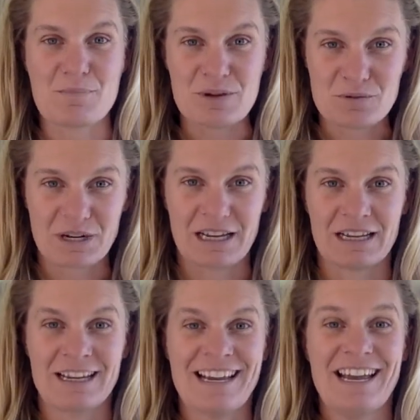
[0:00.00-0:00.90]

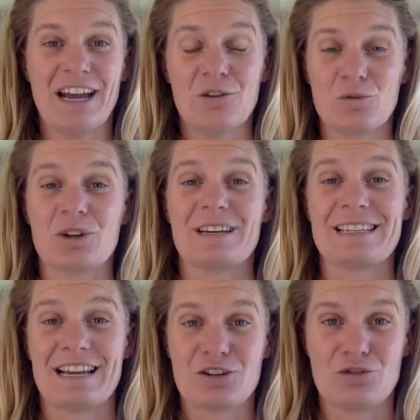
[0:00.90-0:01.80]
building an
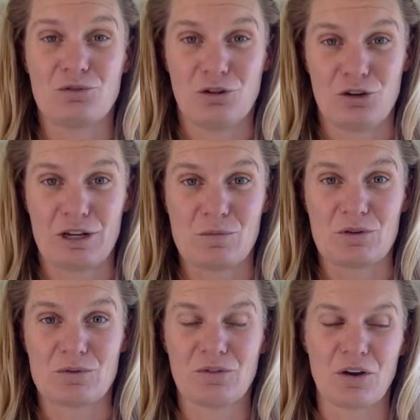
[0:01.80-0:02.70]
organisational learning
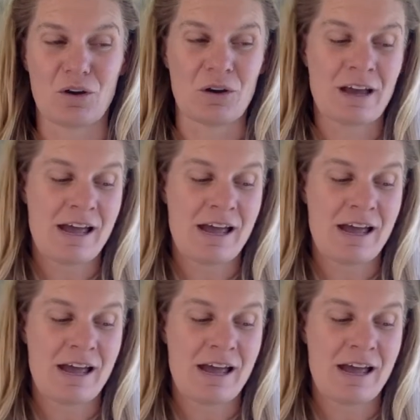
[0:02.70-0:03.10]
model. So